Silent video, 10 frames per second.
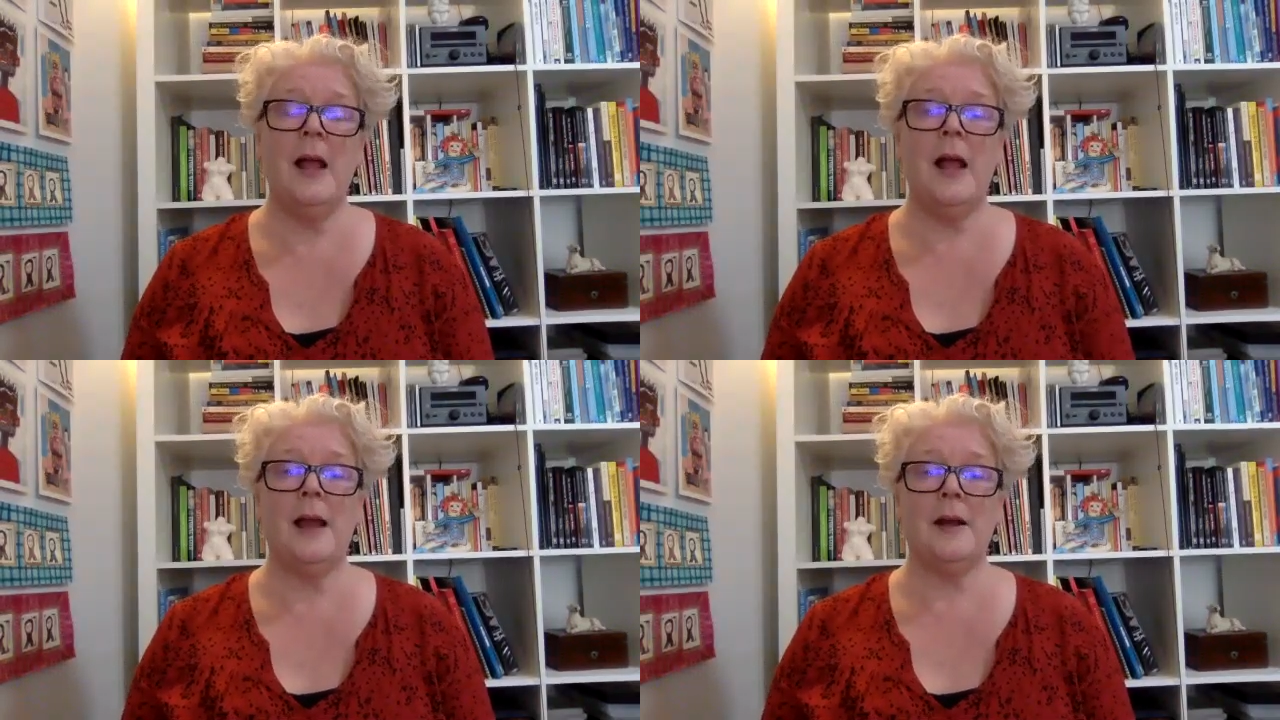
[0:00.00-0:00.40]

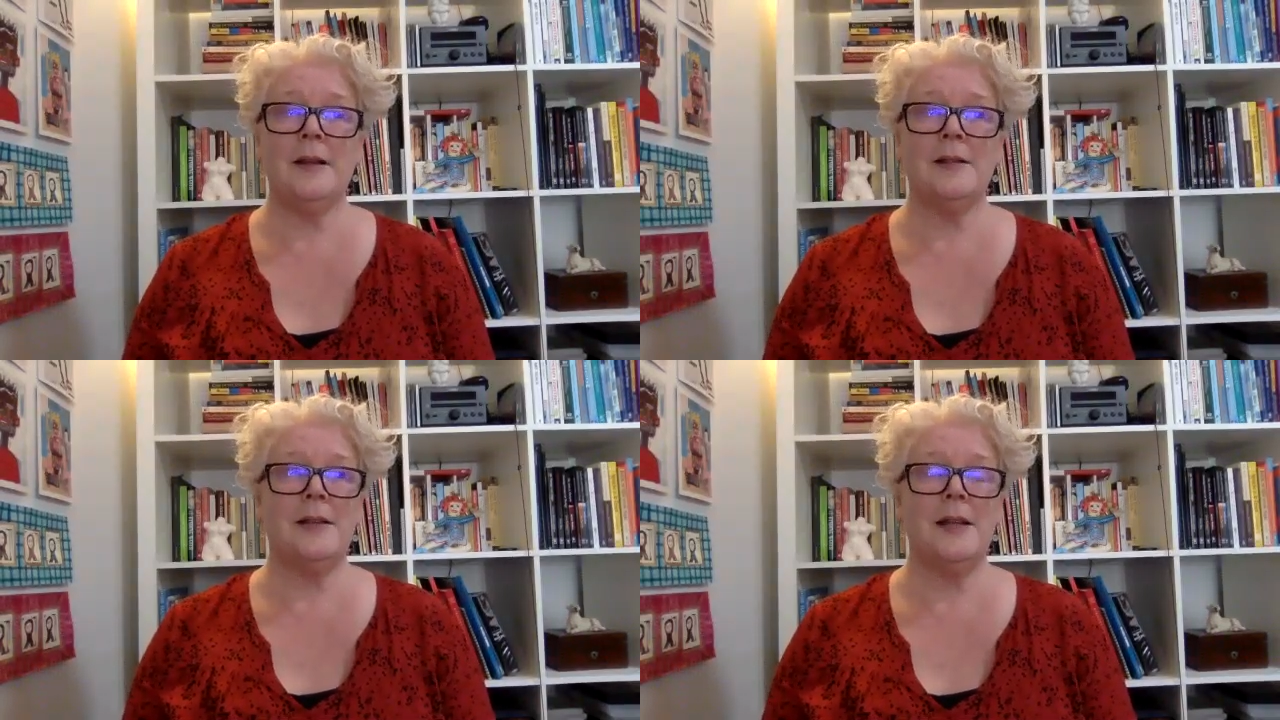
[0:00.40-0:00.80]
and I
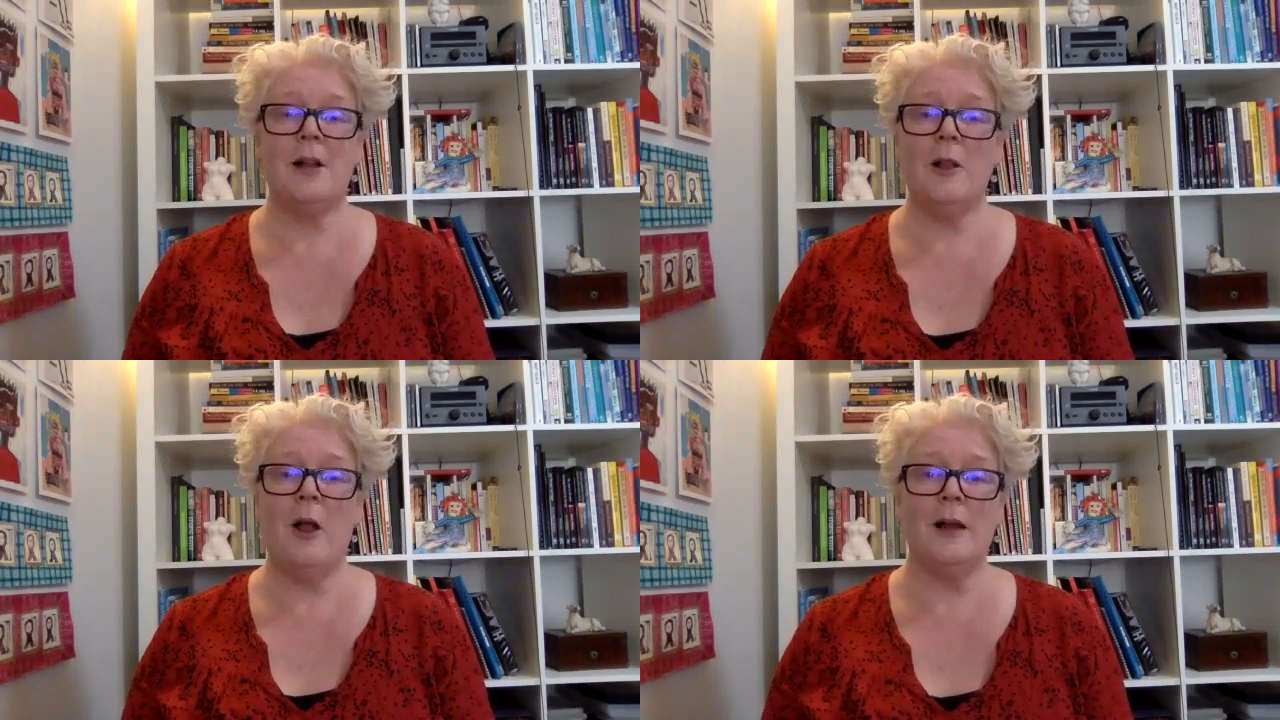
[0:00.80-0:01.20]
see
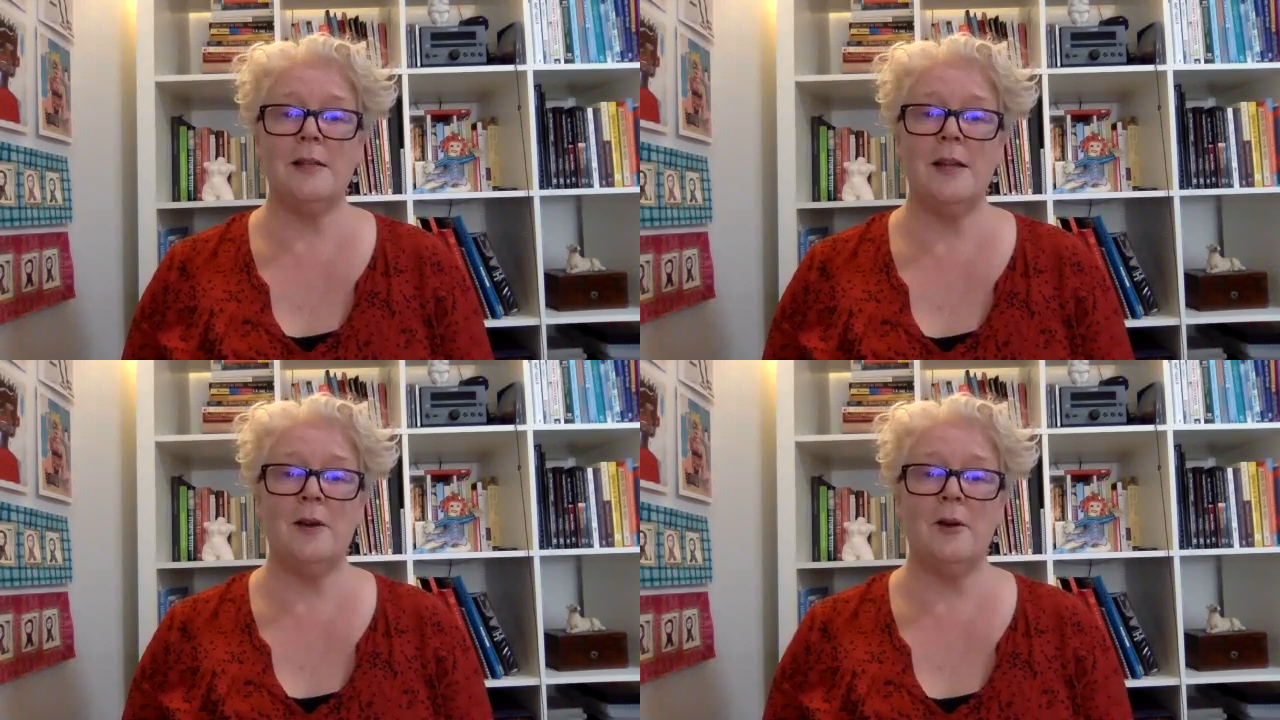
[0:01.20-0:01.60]
clients
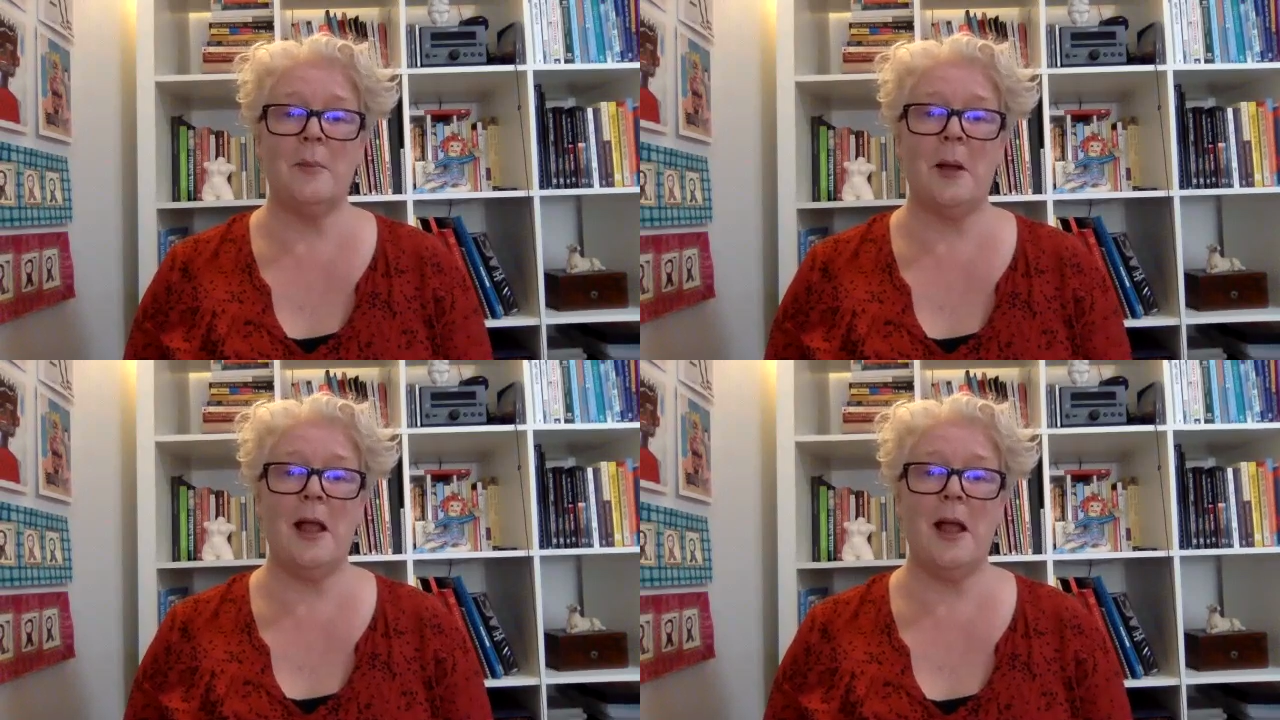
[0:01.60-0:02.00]
here at
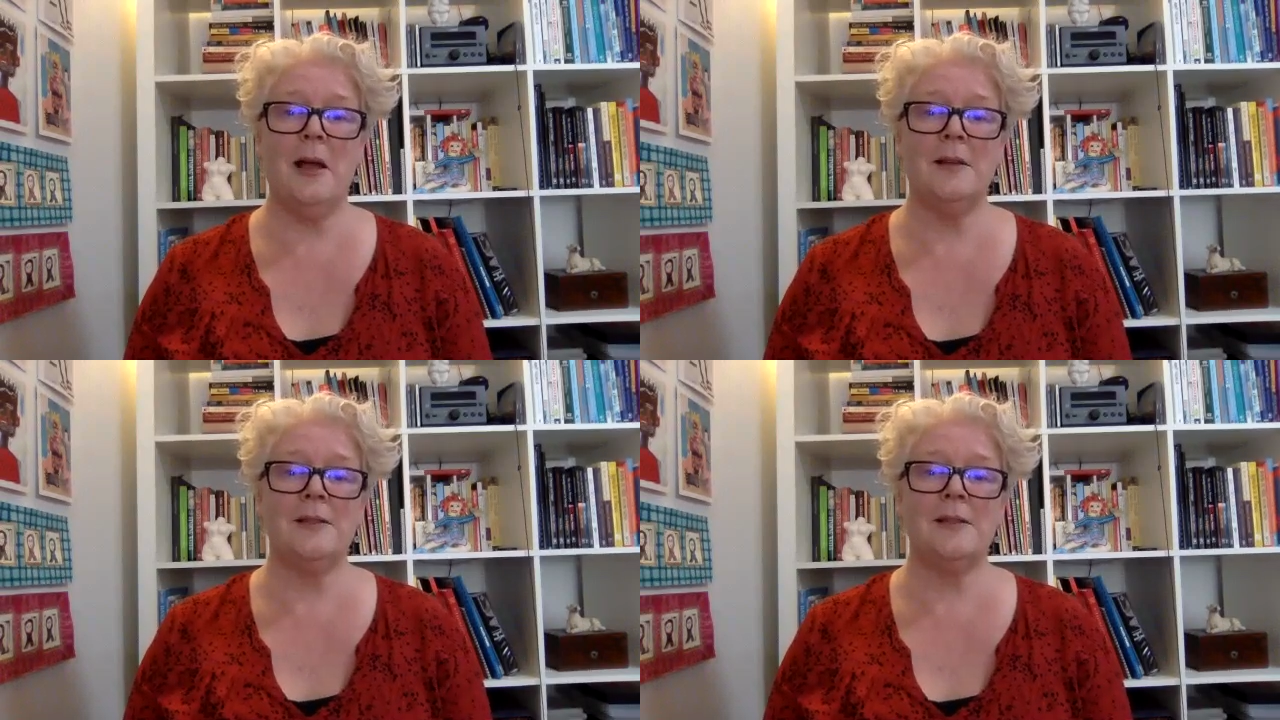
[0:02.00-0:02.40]
my
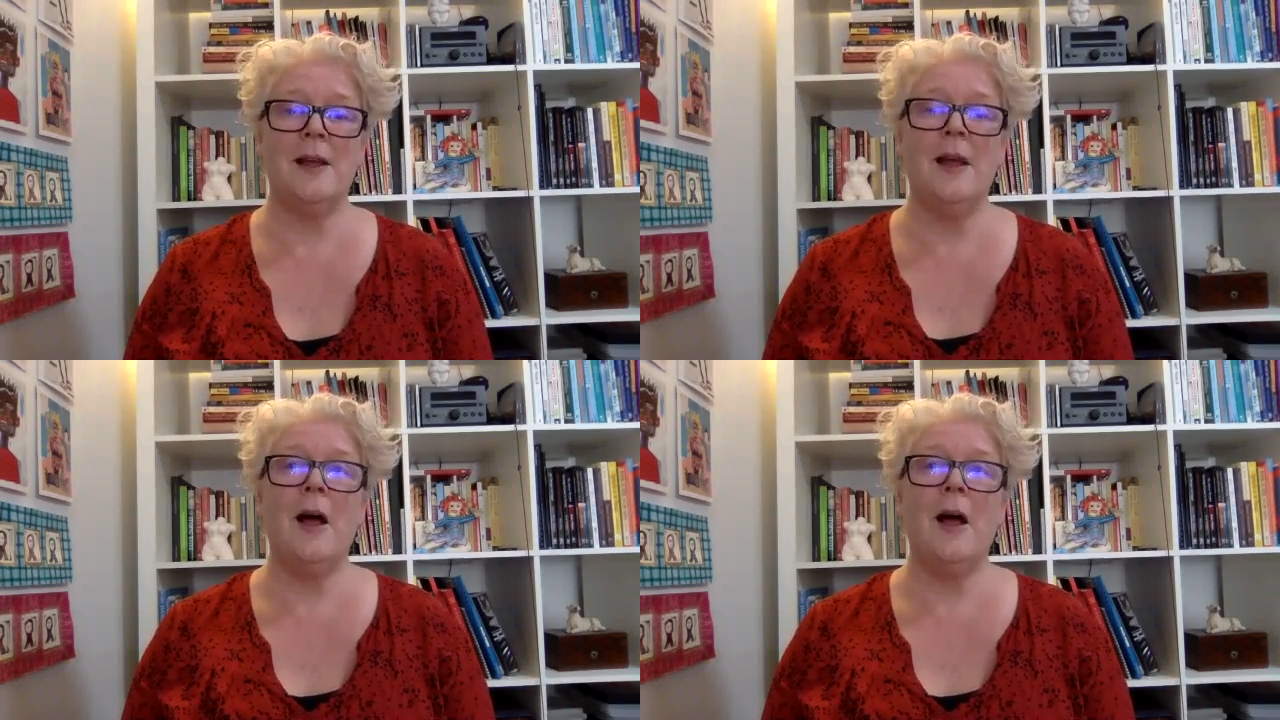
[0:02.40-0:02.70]
house.